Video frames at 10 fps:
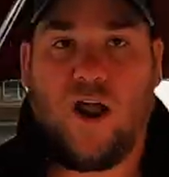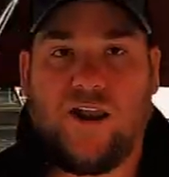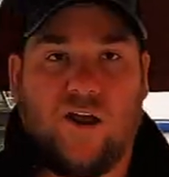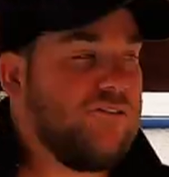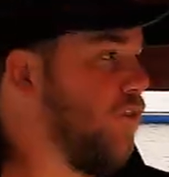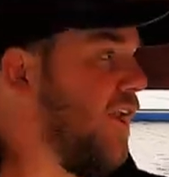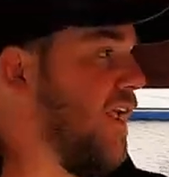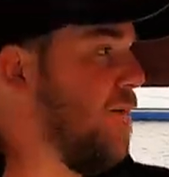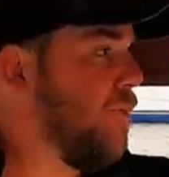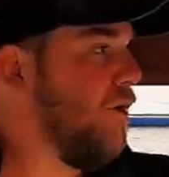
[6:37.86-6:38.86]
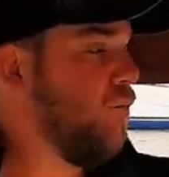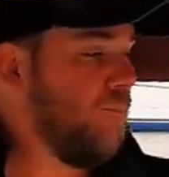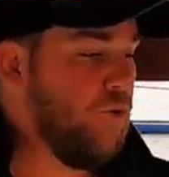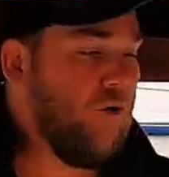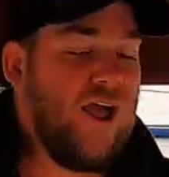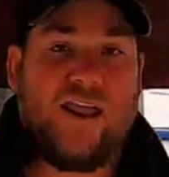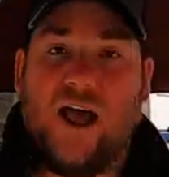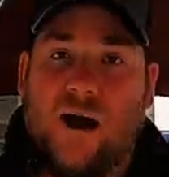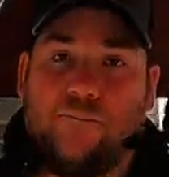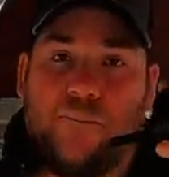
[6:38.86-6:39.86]
the radios on here, but we bought a
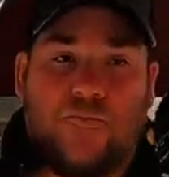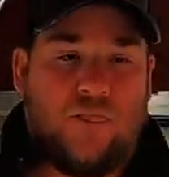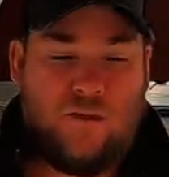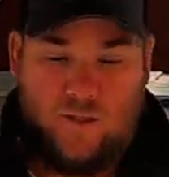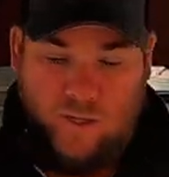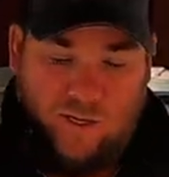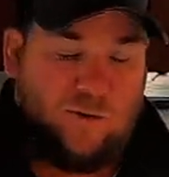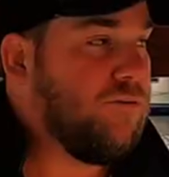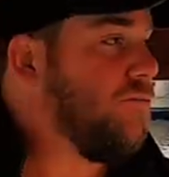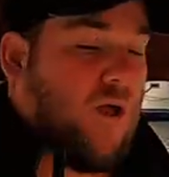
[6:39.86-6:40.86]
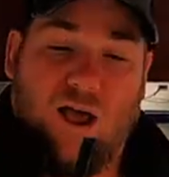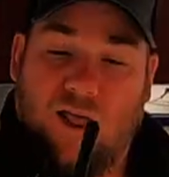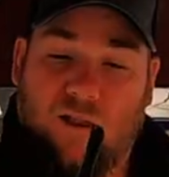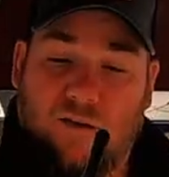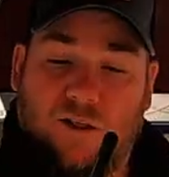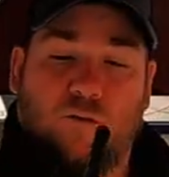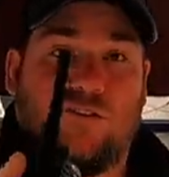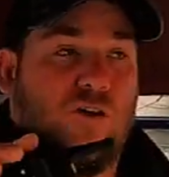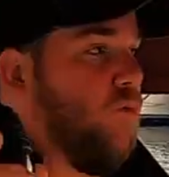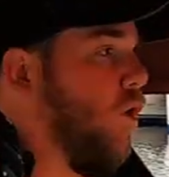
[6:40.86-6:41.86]
um, little uh, little
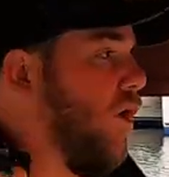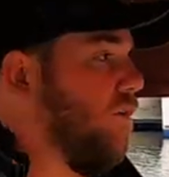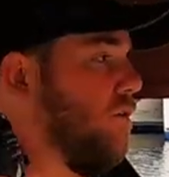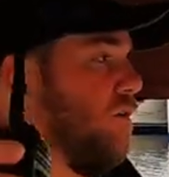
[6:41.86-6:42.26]
two watt